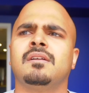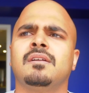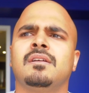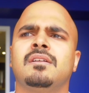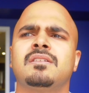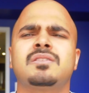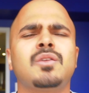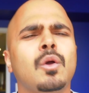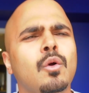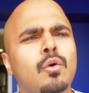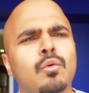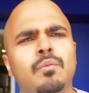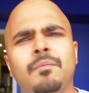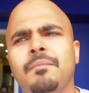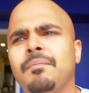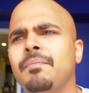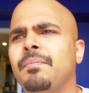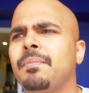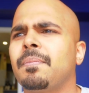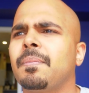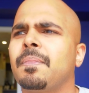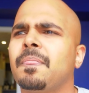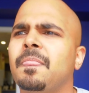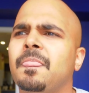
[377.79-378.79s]
So
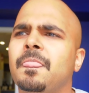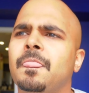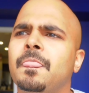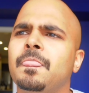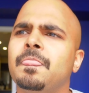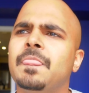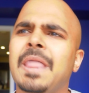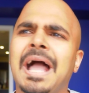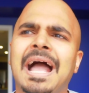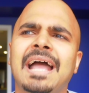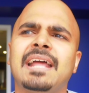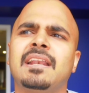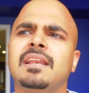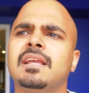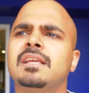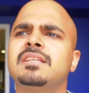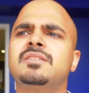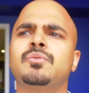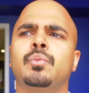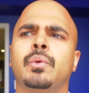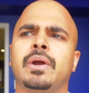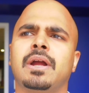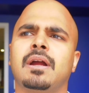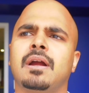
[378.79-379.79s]
that is
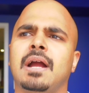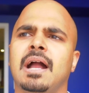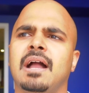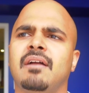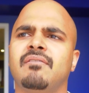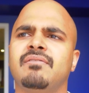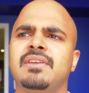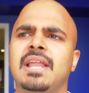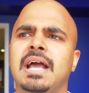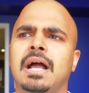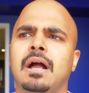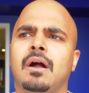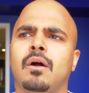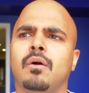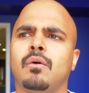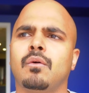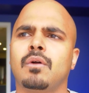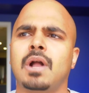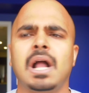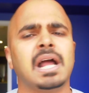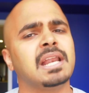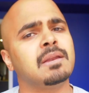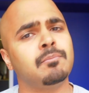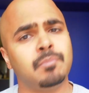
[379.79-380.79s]
where I've now
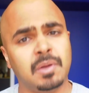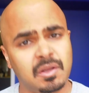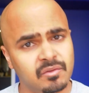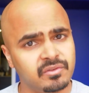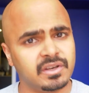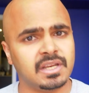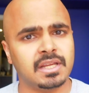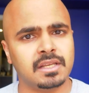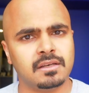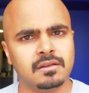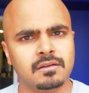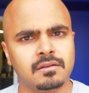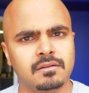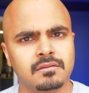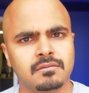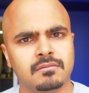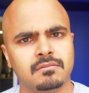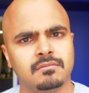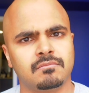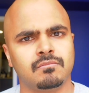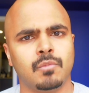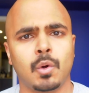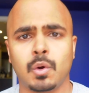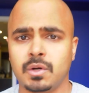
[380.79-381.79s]
kind of pivoted
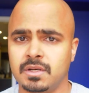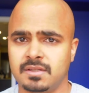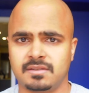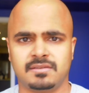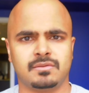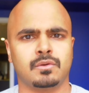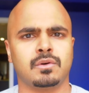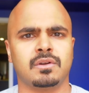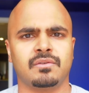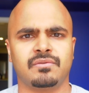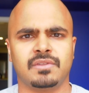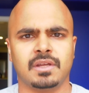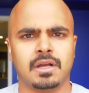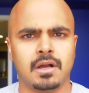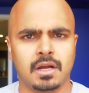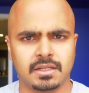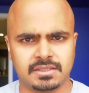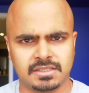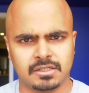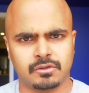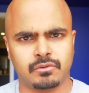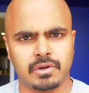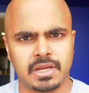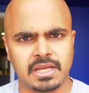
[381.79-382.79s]
more into sort of the
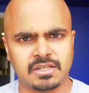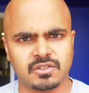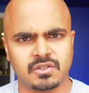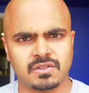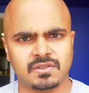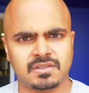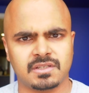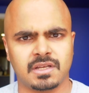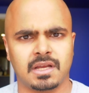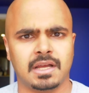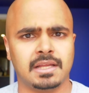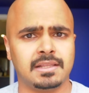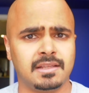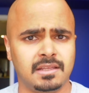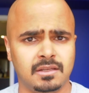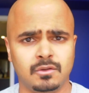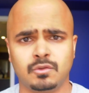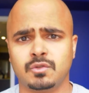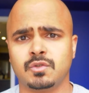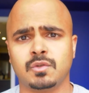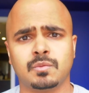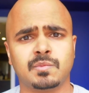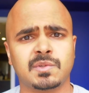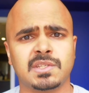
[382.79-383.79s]
content creation side, the
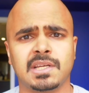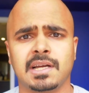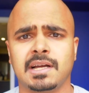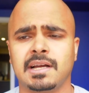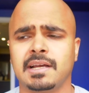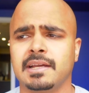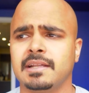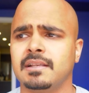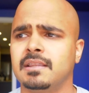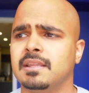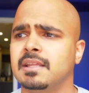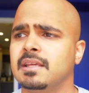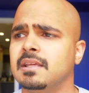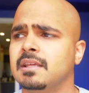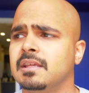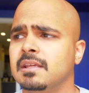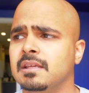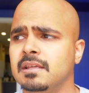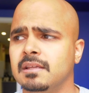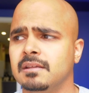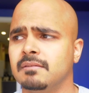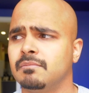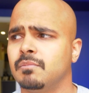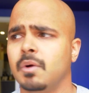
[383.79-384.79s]
YouTube side,
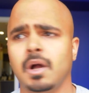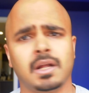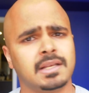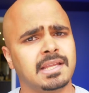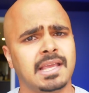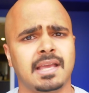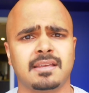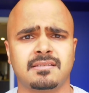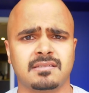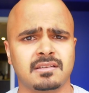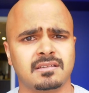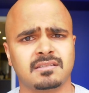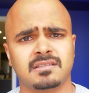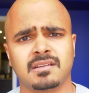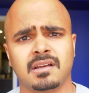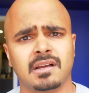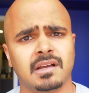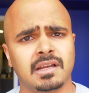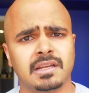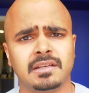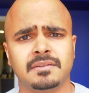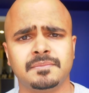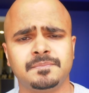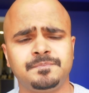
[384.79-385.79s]
the podcasting
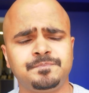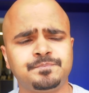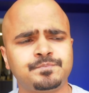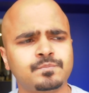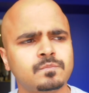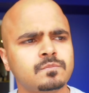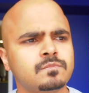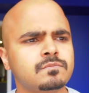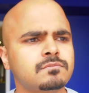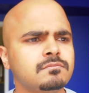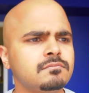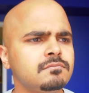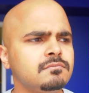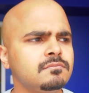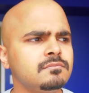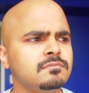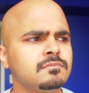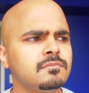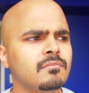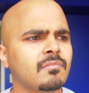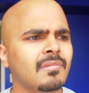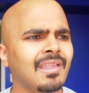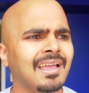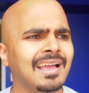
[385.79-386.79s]
side.
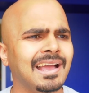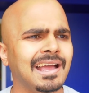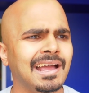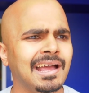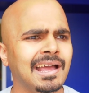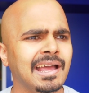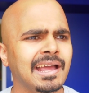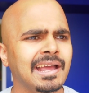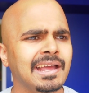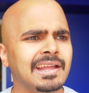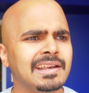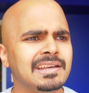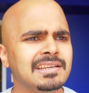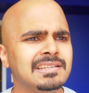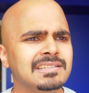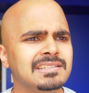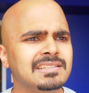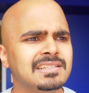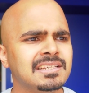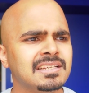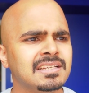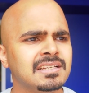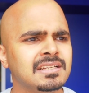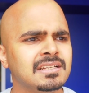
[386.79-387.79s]
And
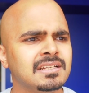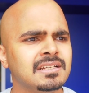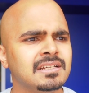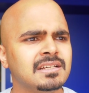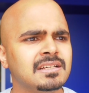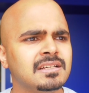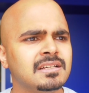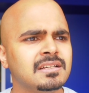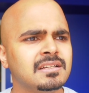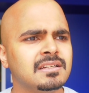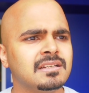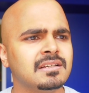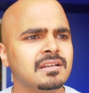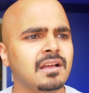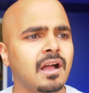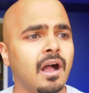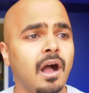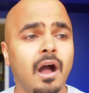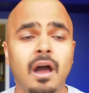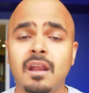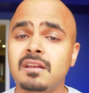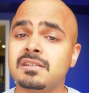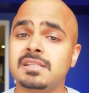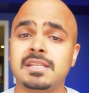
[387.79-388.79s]

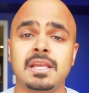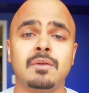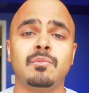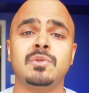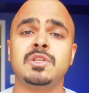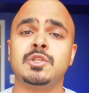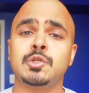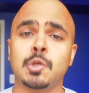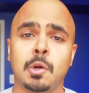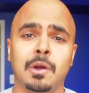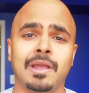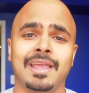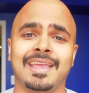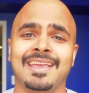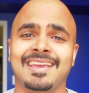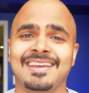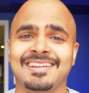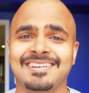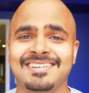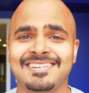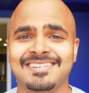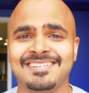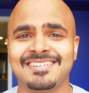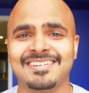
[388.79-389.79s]
honestly, I'm enjoying it.